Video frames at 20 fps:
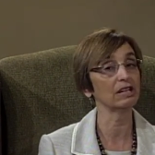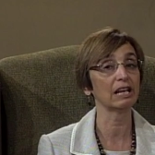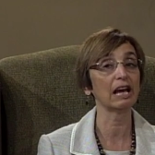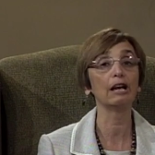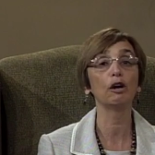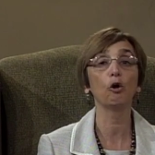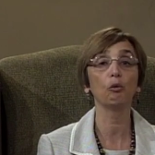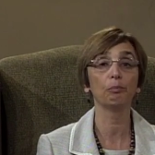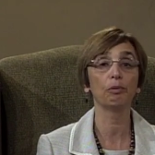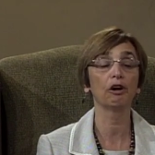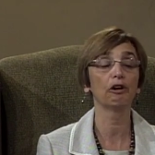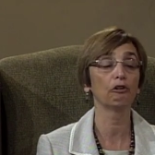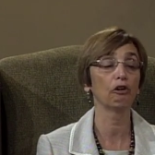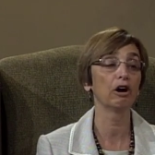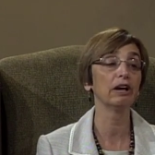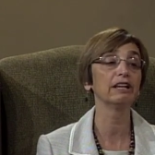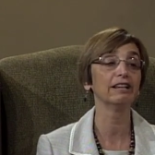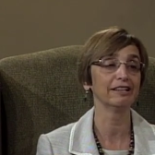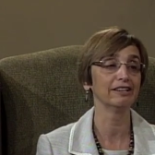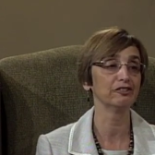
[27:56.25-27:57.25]
and I hope our
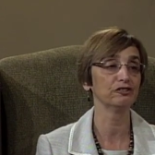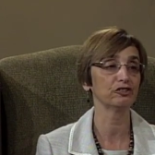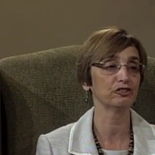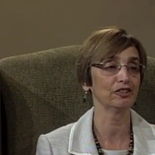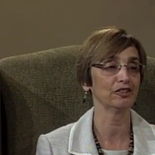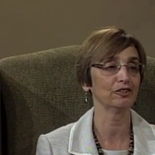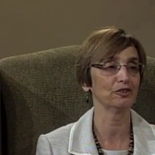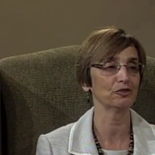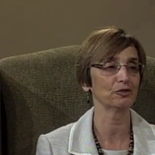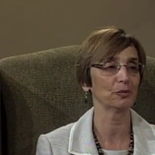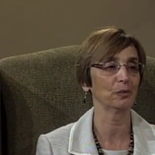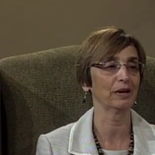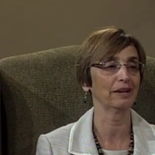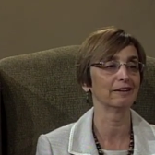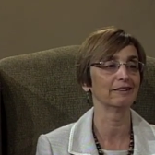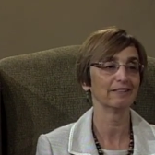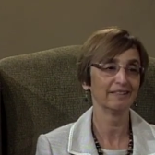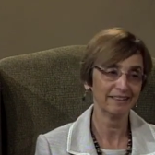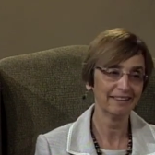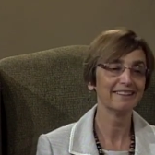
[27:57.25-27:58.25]
audience did as
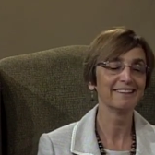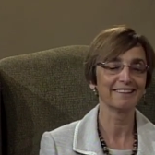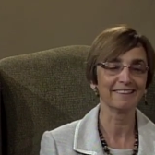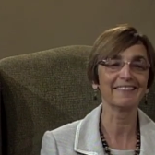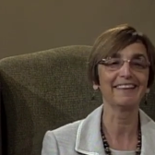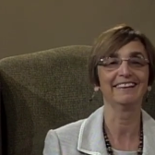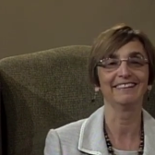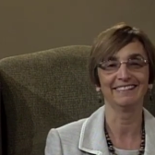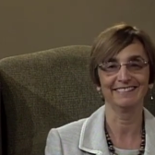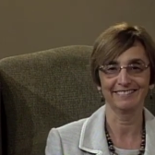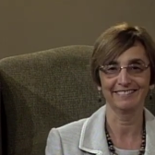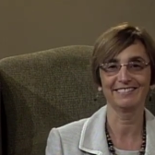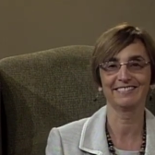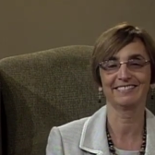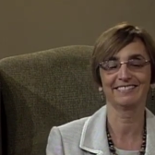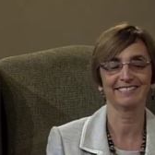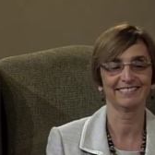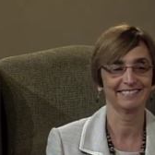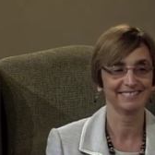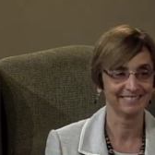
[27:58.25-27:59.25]
well. I do too. Thanks. It was my
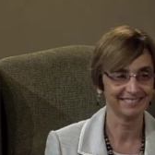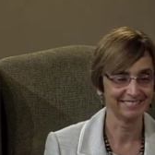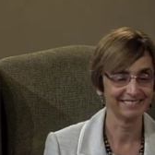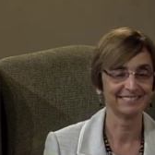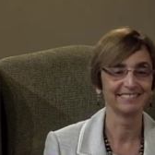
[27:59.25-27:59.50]
pleasure.